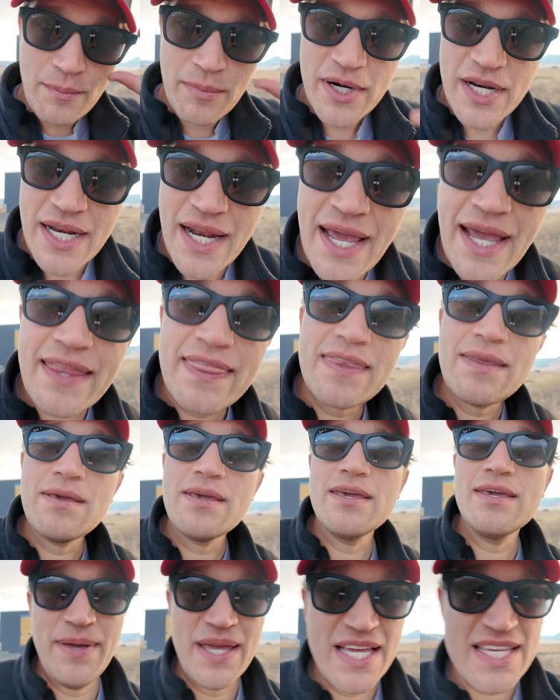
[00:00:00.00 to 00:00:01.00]
but it had
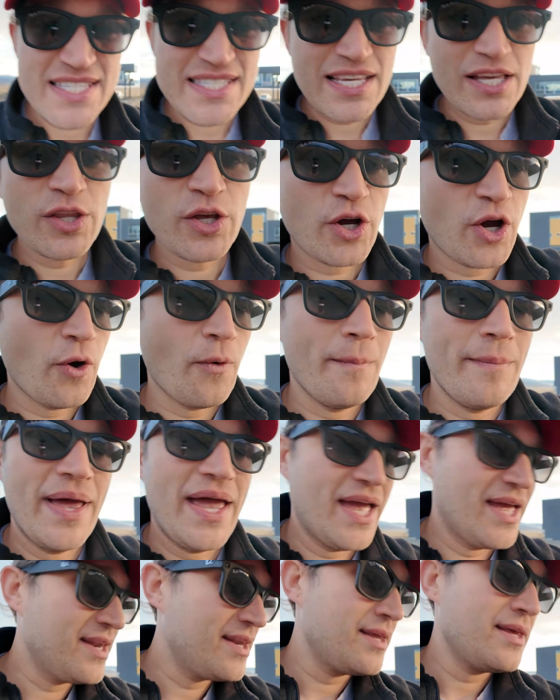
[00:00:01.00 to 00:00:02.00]
the big silicone
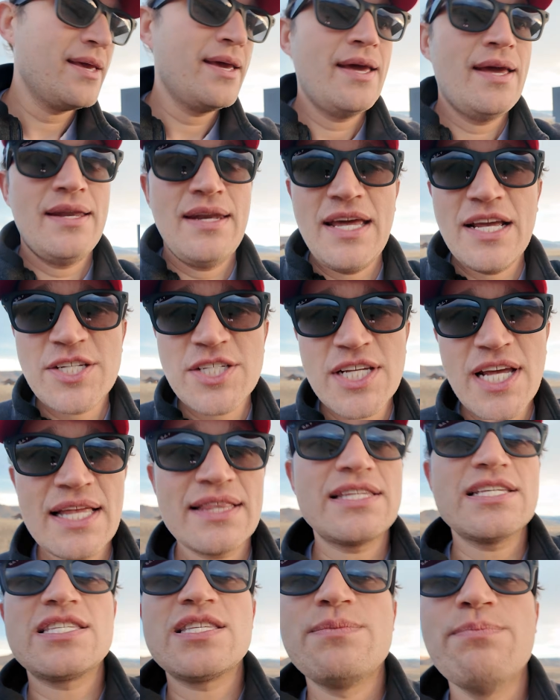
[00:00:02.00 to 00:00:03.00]
band and actually
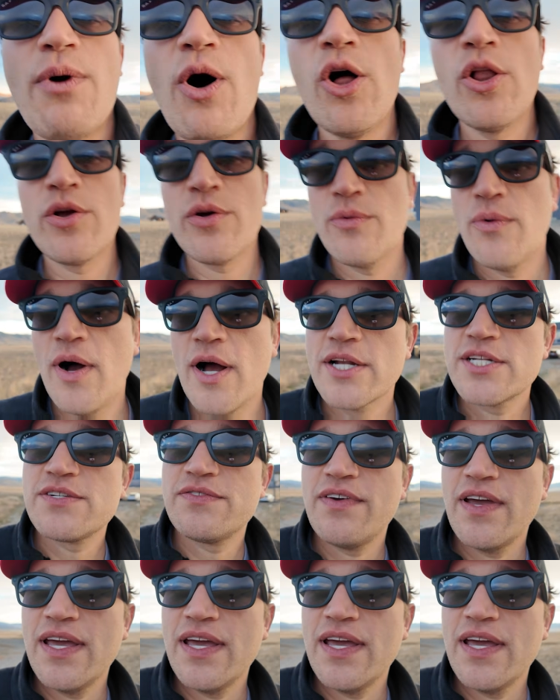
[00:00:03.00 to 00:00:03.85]
got the smaller watch